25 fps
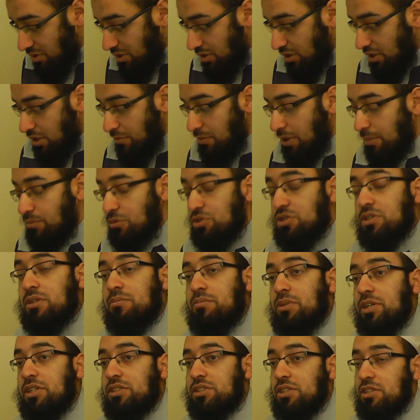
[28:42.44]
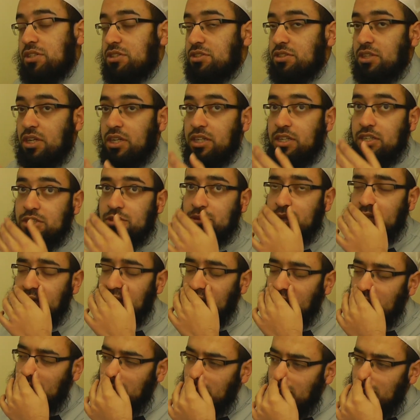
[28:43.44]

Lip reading: Imam Muslim brings in his Sahih as well,